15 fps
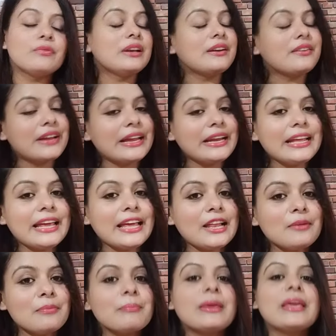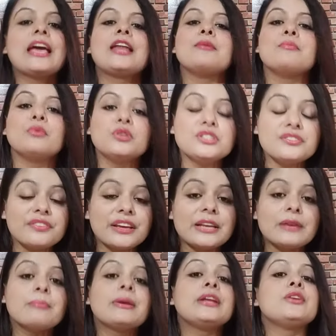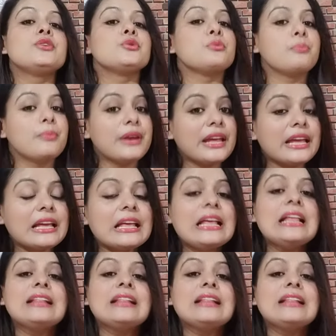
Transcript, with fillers: will really help me and motivate me to bring